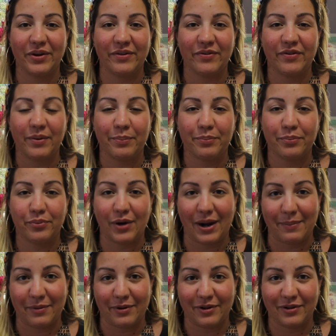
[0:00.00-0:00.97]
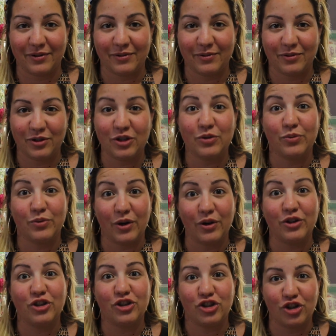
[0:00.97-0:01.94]
with primer.
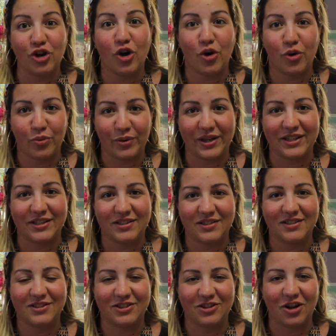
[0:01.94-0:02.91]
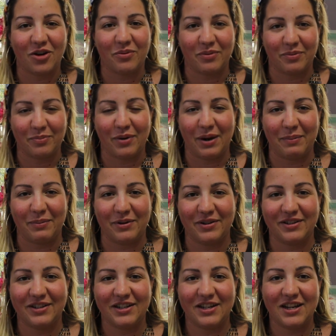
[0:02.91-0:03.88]
Well, you should always start with primer.
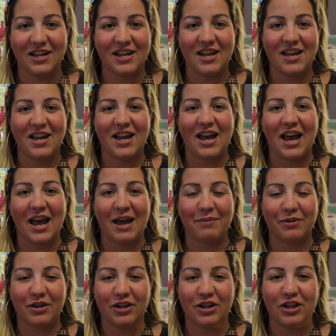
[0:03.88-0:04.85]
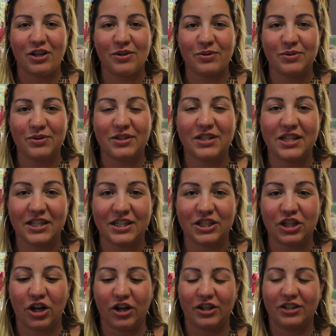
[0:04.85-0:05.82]
I'm going to use
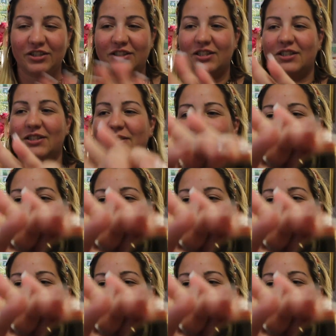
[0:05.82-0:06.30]
the Tarte.